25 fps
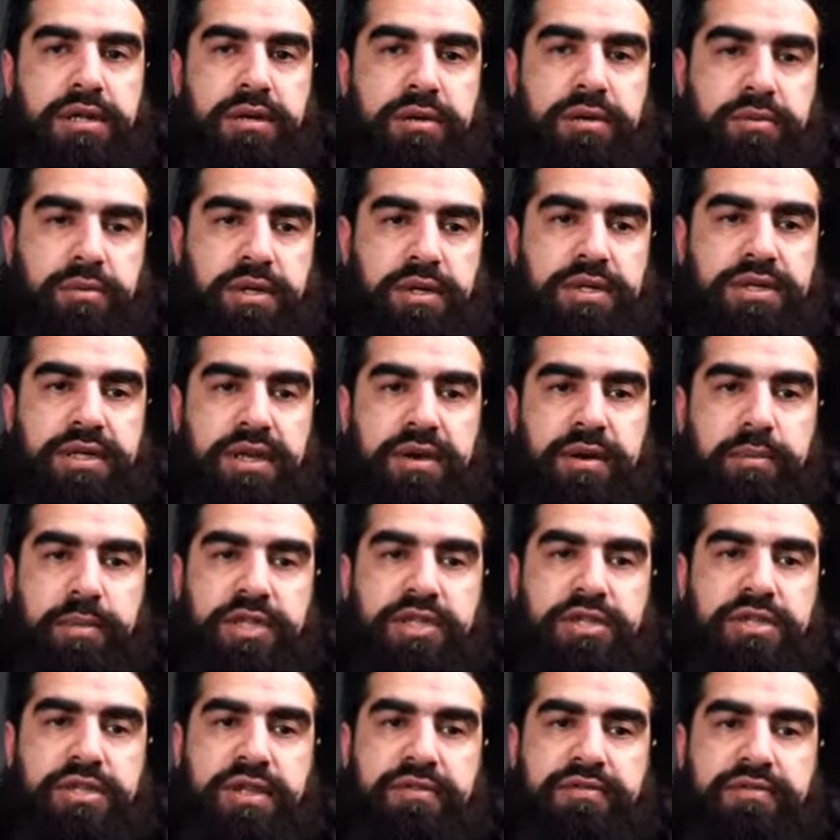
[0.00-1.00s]
because I
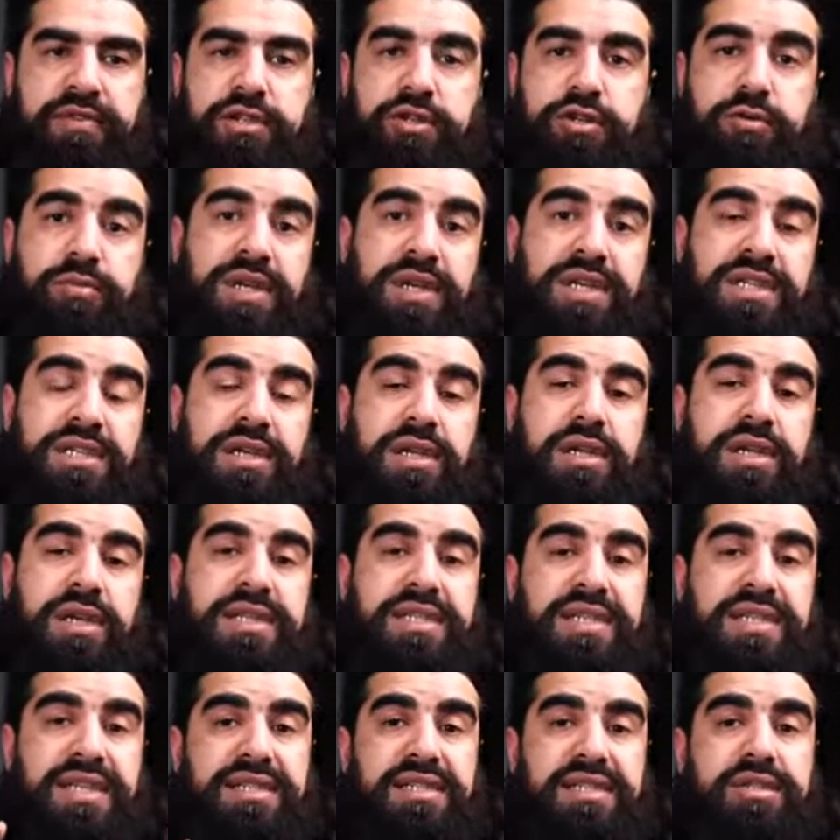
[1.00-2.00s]
mentioned that video, because
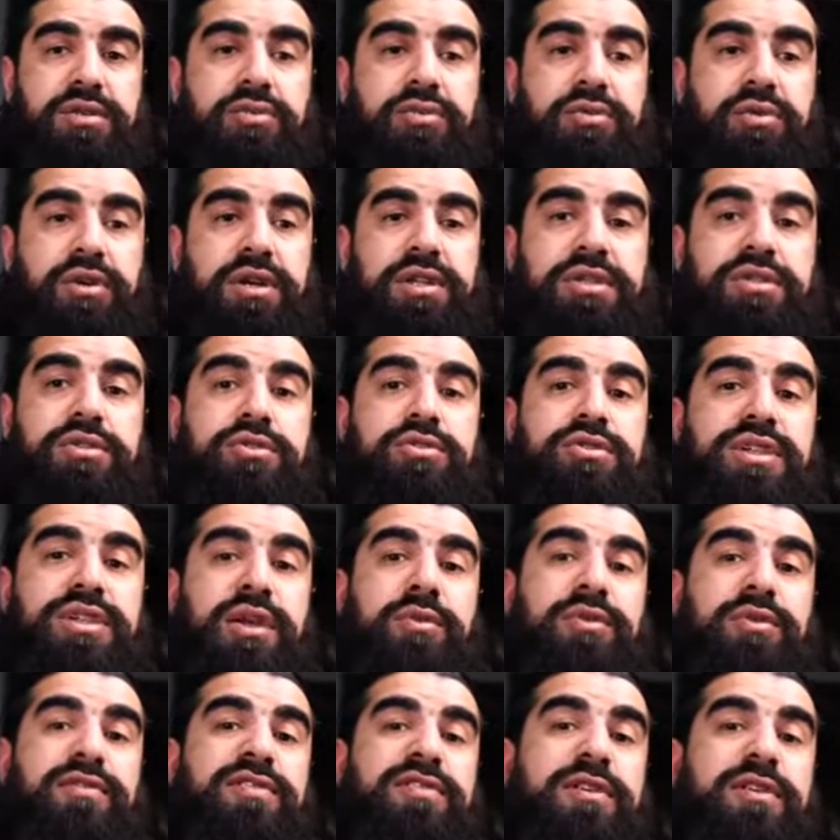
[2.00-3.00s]
Allah says in the Quran,
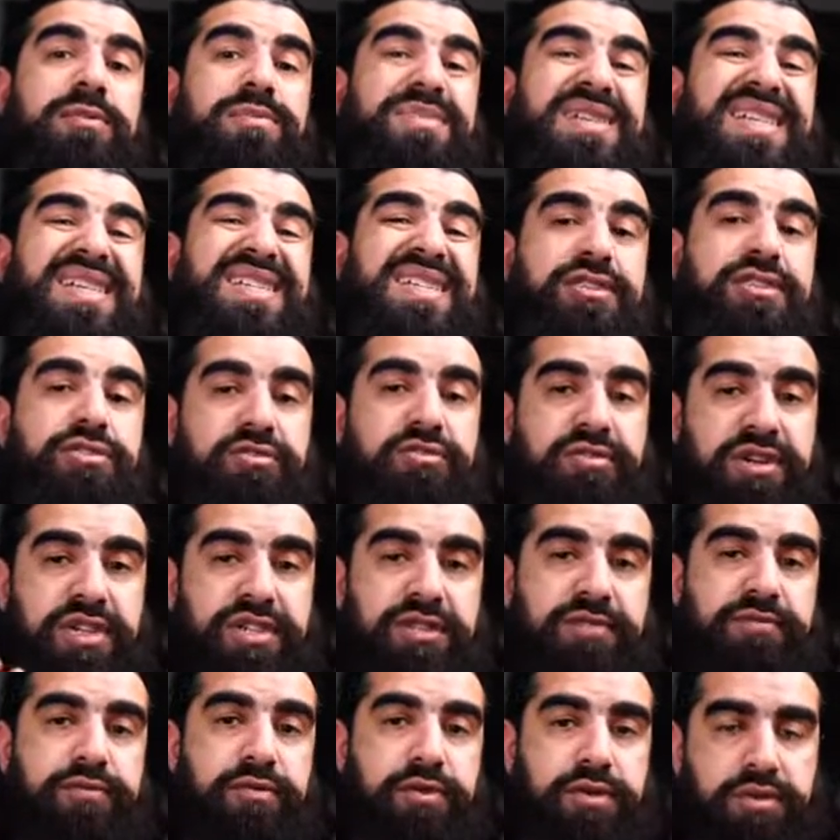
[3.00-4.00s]
today we've completed your
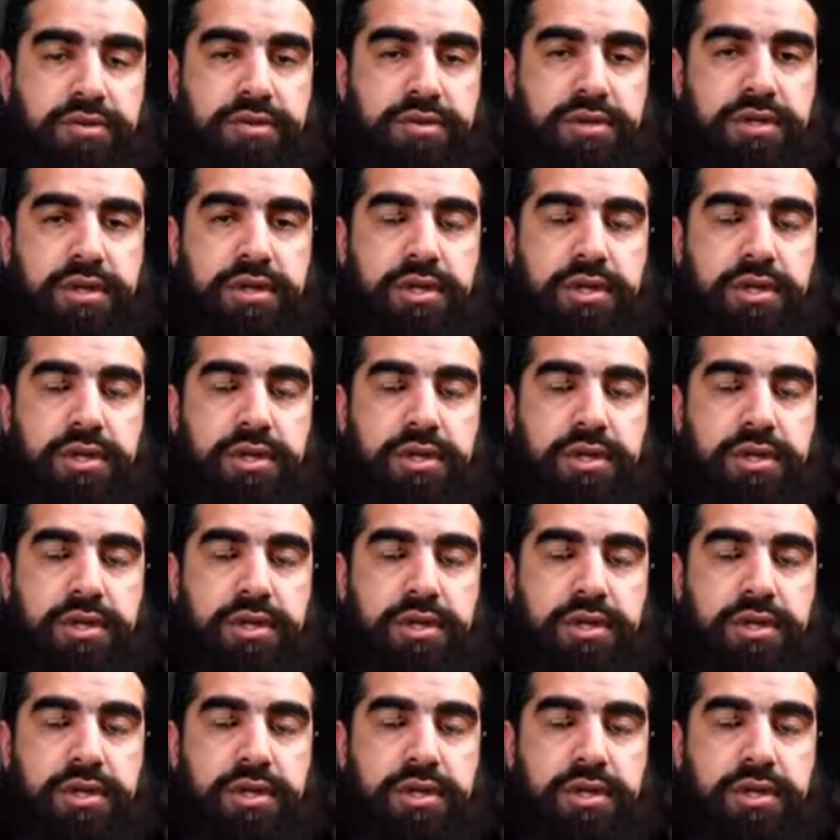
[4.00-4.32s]
religion for you.